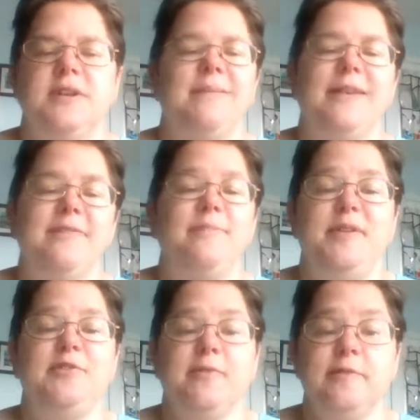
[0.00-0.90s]
I've
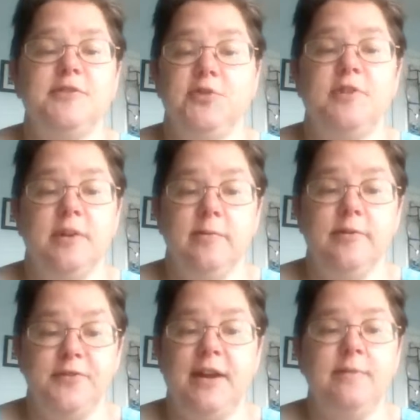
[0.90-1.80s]
been to Revelstoke a number
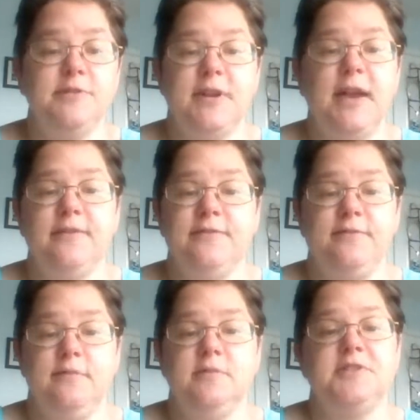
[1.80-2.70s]
of times, and I have
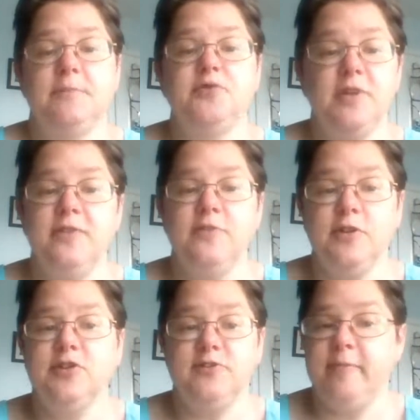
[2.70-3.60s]
some train
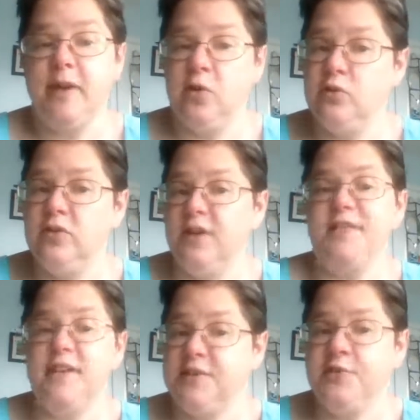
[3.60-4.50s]
footage of my own. Not
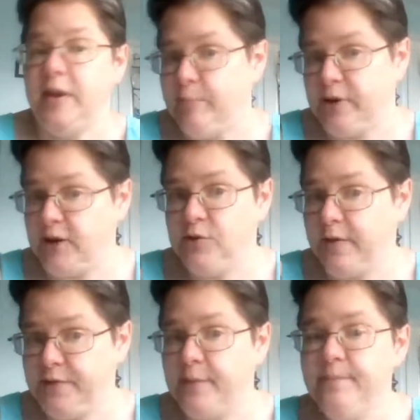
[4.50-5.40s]
that it's great, but I do
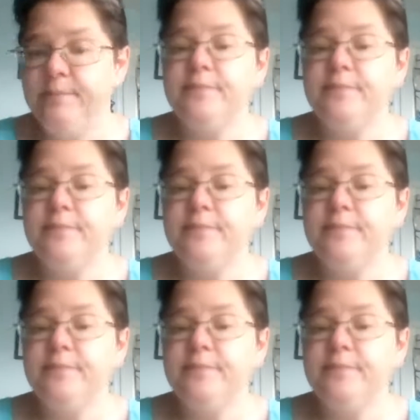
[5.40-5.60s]
have some.